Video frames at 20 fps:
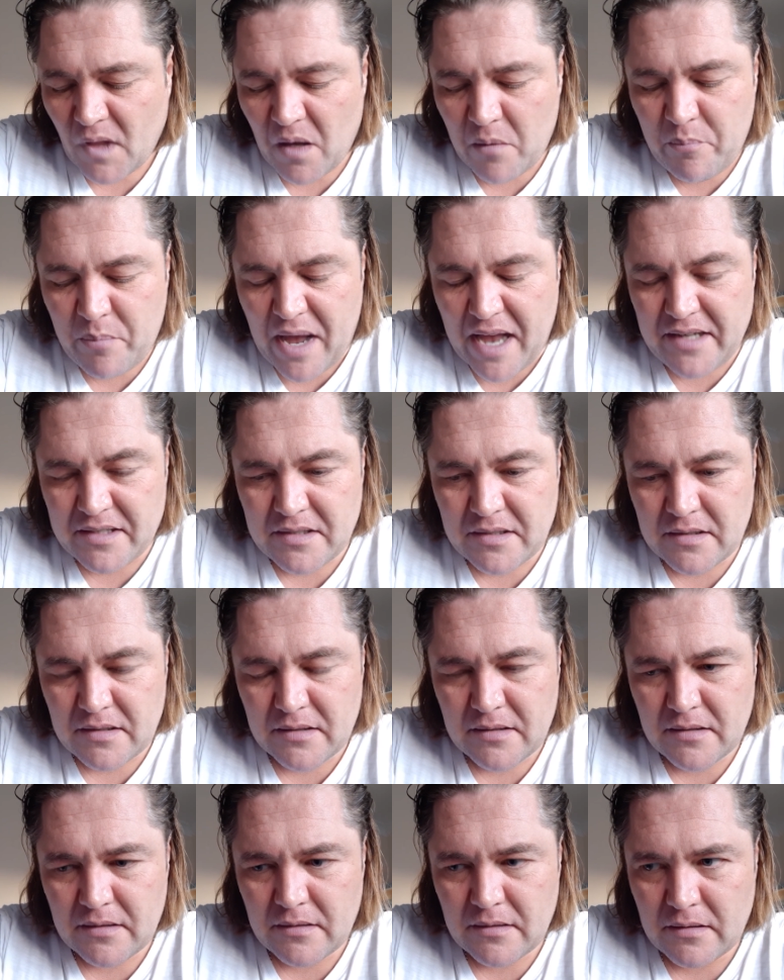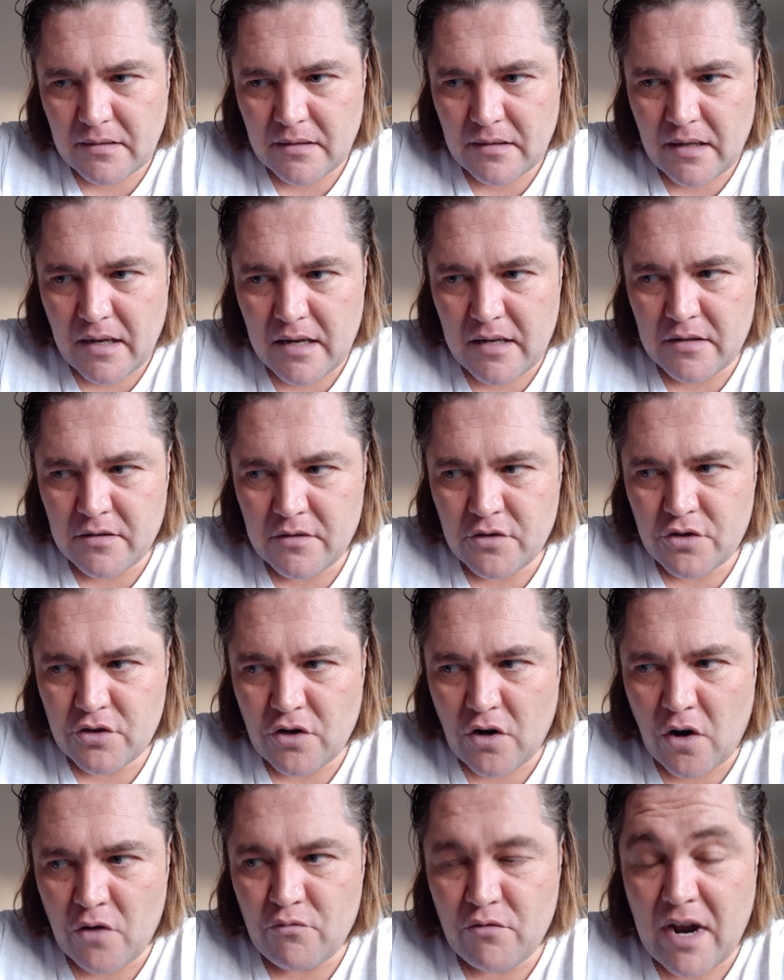Bez and
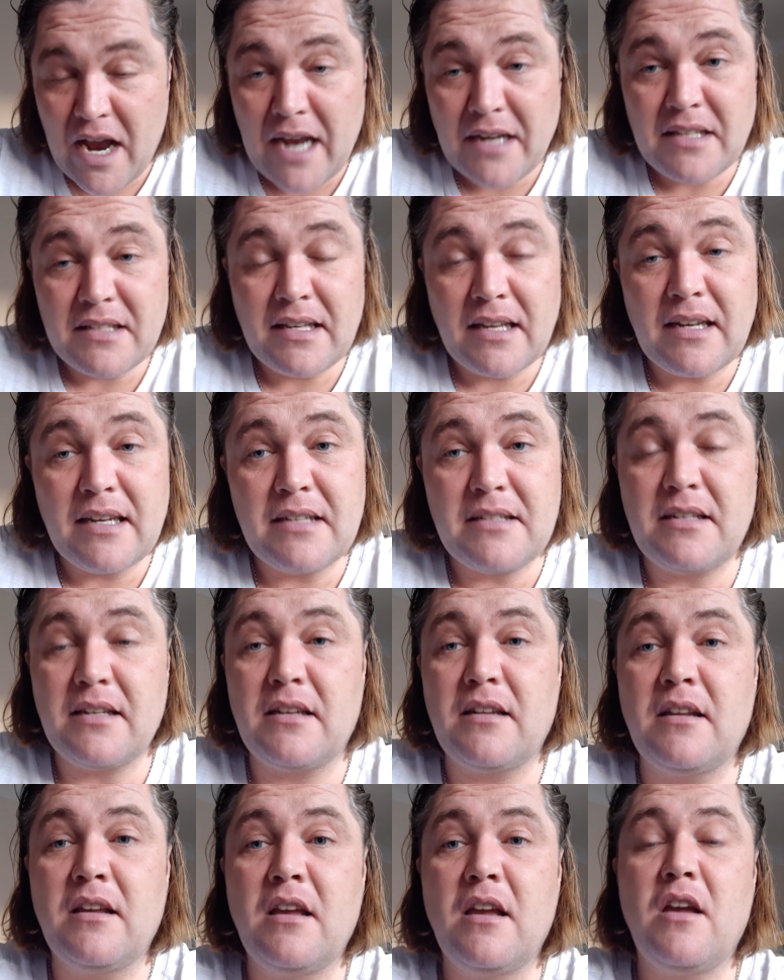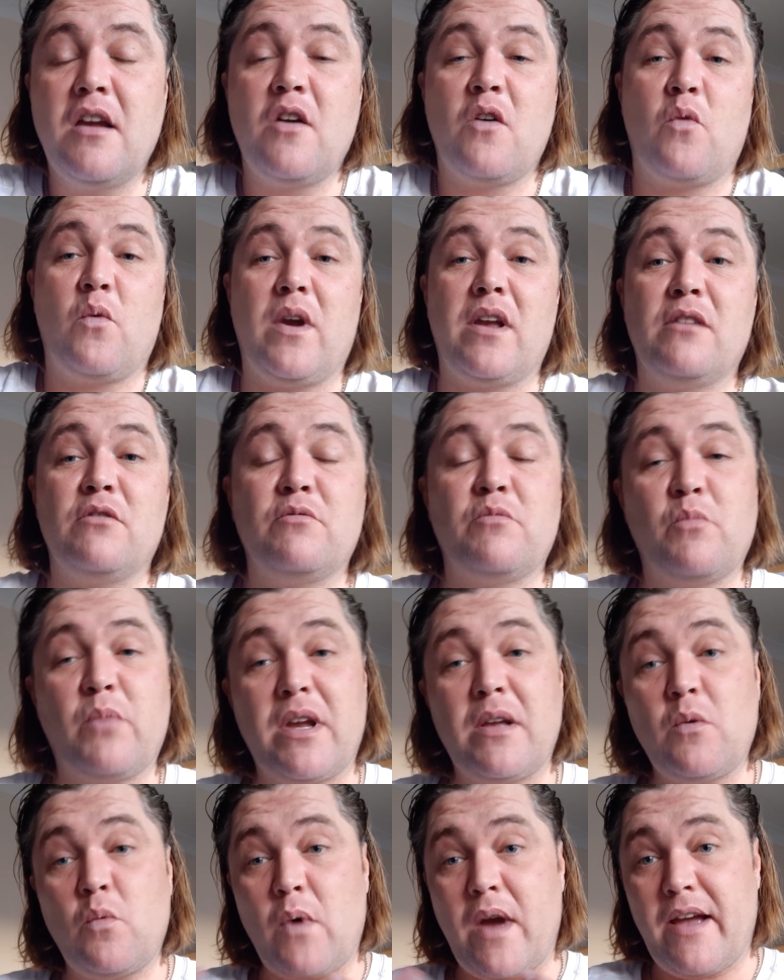Shaun Ryder said, "Listen, we'll
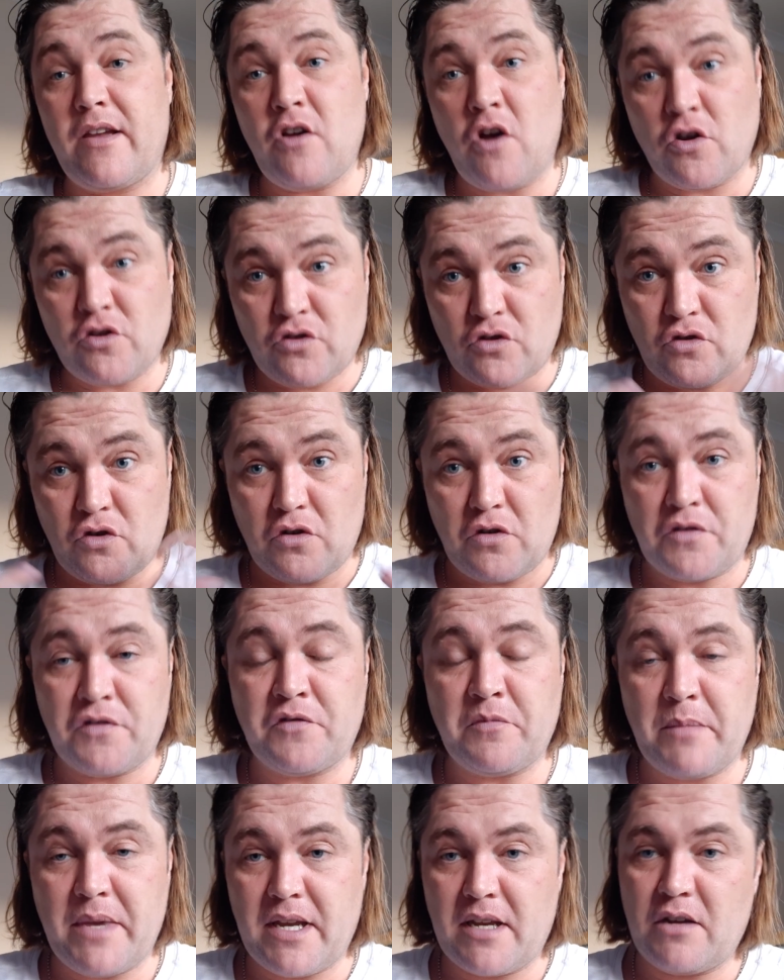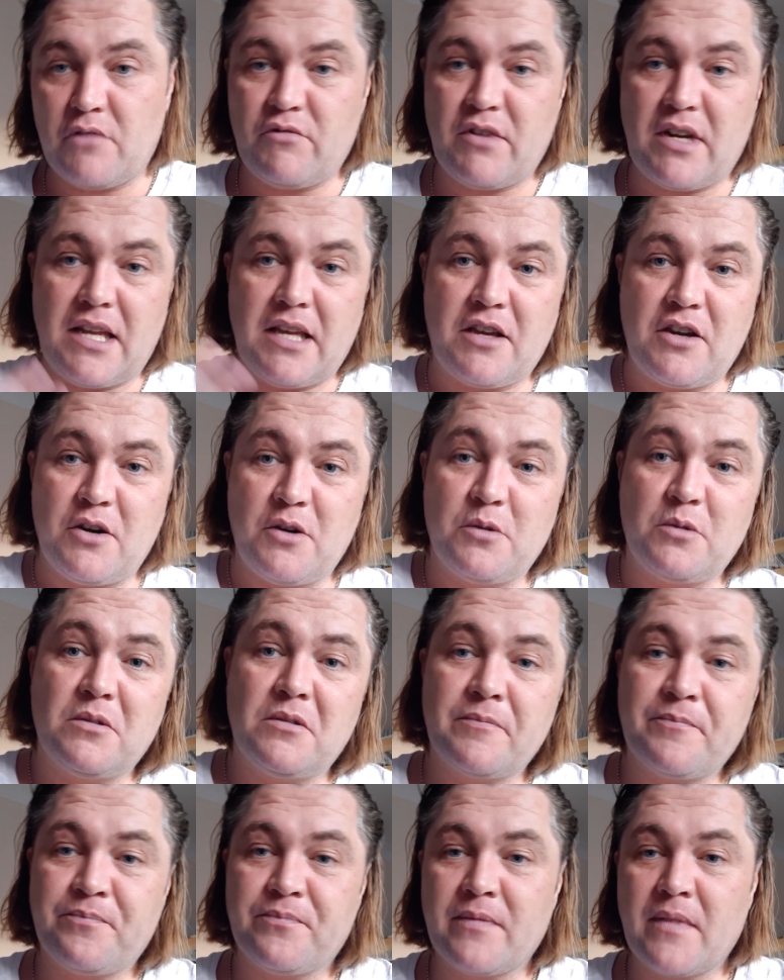we'll wear your stuff, make it really cool."